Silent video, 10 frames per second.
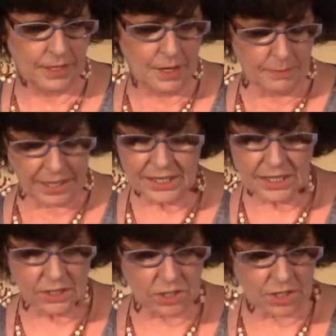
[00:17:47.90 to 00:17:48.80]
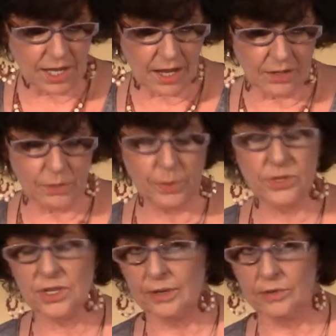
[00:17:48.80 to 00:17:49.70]
Pay attention to how you
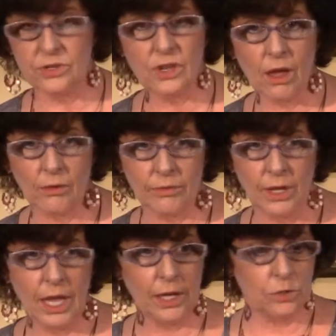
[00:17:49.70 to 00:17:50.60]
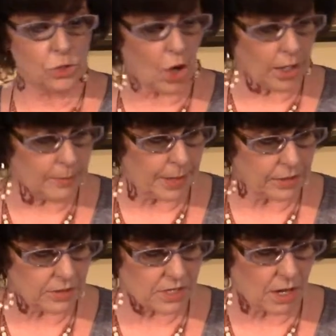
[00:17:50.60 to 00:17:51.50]
perceive yourself, how you talk
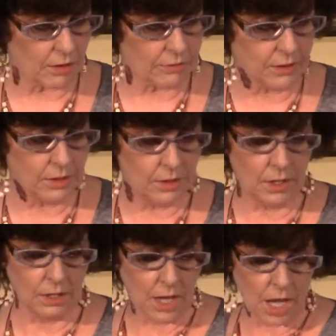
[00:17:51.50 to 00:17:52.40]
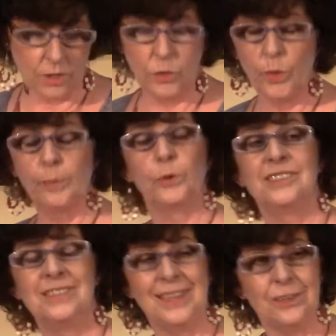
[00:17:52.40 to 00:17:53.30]
about yourself, how you
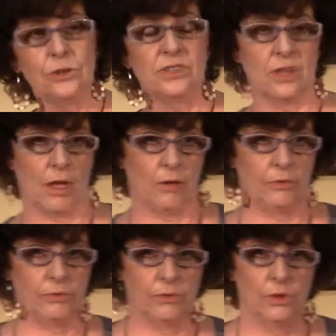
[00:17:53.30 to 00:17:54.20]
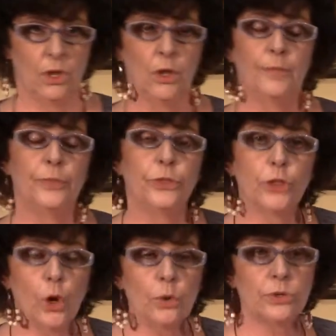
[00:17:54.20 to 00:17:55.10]
represent yourself.
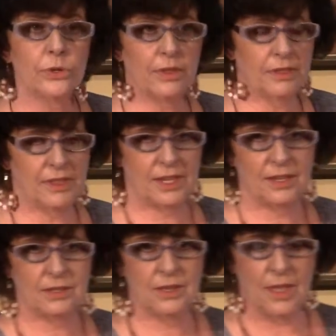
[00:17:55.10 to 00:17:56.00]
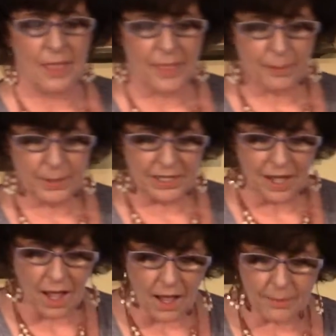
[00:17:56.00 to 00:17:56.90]
Those are the things that
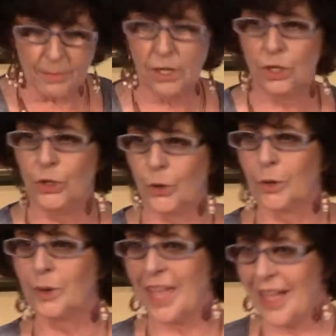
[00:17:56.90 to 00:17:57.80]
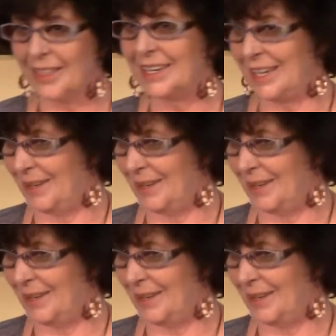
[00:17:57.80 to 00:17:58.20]
become your reality.